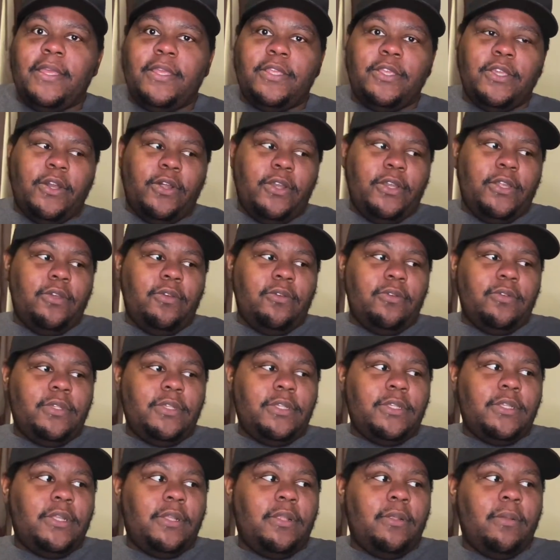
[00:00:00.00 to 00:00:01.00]
You're going to use
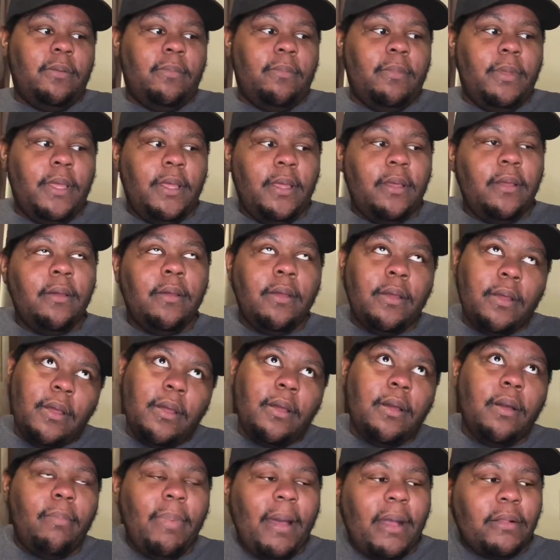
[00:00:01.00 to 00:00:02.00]

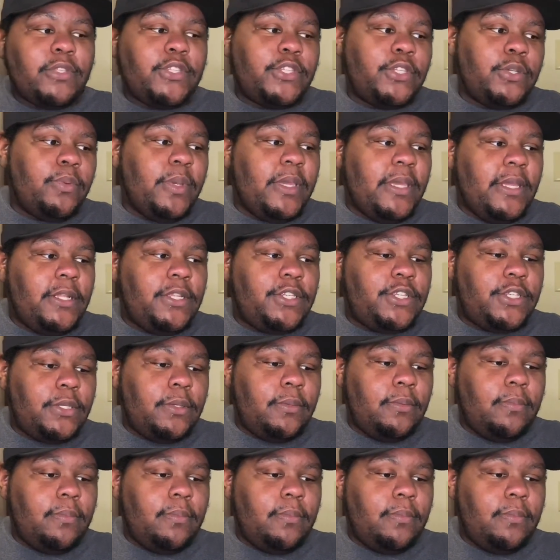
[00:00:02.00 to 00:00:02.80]
about 2 each.